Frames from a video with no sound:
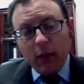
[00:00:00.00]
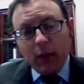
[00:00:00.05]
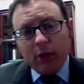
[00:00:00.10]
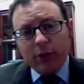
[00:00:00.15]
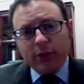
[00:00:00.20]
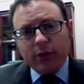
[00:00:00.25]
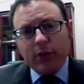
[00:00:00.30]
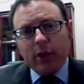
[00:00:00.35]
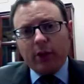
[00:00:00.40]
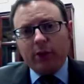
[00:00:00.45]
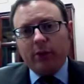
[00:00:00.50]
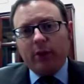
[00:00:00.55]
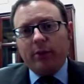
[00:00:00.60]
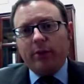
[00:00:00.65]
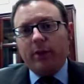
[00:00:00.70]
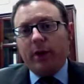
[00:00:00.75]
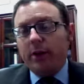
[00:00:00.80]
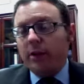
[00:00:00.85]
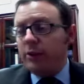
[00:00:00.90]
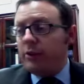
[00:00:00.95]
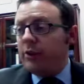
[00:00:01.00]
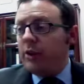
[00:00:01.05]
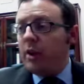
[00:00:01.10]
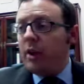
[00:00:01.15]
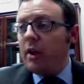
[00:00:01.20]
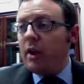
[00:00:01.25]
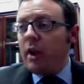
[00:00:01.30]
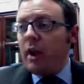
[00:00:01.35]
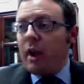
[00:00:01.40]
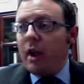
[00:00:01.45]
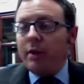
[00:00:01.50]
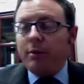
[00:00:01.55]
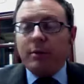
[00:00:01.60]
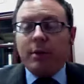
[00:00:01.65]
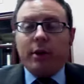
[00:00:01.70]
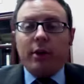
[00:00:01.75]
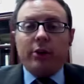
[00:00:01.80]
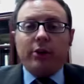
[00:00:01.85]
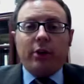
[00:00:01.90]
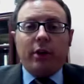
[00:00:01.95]
Stuxnet virus, and
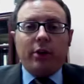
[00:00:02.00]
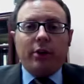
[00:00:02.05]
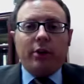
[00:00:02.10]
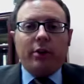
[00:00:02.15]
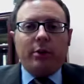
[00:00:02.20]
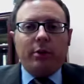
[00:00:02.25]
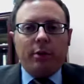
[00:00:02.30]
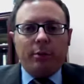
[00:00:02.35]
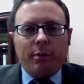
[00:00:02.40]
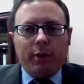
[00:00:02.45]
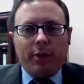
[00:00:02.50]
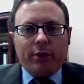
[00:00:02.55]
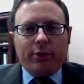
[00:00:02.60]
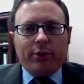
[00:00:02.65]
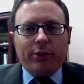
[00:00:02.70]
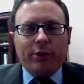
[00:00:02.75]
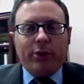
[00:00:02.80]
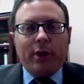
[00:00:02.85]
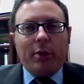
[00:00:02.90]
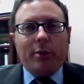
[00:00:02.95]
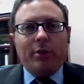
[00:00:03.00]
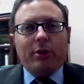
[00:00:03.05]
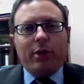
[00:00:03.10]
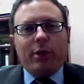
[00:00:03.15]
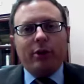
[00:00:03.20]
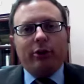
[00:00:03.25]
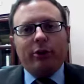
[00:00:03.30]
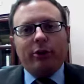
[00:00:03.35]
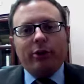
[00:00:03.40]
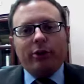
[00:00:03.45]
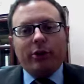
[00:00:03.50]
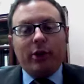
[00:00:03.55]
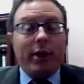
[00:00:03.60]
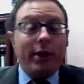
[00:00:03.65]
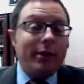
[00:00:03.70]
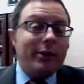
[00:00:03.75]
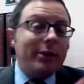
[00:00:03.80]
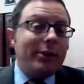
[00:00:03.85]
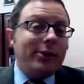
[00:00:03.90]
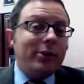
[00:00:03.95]
various other methods of sabotage,
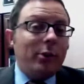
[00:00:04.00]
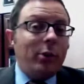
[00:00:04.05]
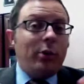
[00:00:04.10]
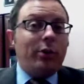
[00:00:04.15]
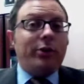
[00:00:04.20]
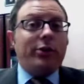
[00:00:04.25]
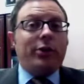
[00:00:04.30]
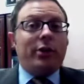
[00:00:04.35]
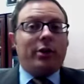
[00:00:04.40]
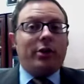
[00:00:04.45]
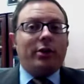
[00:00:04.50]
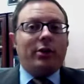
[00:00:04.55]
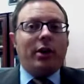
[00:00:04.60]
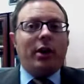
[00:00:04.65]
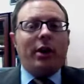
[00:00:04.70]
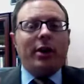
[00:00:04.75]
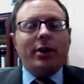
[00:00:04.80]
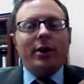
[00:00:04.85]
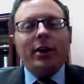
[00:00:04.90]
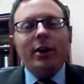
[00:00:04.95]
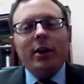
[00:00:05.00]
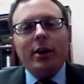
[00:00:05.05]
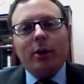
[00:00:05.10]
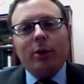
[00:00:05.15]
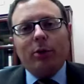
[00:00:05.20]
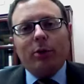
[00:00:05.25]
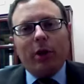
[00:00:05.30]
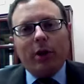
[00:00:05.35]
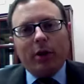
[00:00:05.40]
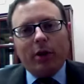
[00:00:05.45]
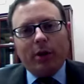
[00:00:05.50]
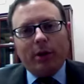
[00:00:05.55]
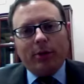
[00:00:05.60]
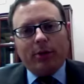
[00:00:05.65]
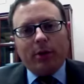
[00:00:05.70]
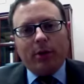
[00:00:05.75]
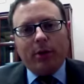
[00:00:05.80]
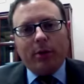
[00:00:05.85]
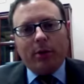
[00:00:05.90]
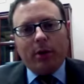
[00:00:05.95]
scientists all of a sudden dying right and
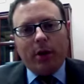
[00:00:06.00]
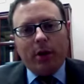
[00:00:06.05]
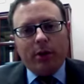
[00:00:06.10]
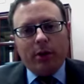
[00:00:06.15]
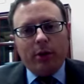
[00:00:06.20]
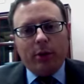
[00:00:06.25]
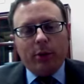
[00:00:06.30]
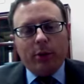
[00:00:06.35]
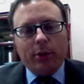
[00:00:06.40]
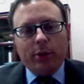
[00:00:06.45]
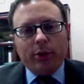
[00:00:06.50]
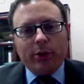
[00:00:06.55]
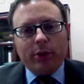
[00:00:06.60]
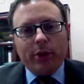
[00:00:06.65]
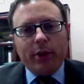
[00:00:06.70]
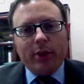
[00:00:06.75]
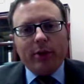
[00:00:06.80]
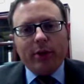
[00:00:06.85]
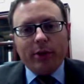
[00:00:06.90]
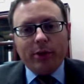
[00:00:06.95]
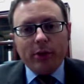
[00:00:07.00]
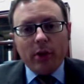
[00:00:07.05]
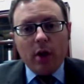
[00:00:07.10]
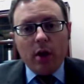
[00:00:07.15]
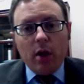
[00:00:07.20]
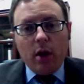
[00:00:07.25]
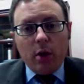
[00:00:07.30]
left in Iran, the nuclear scientists,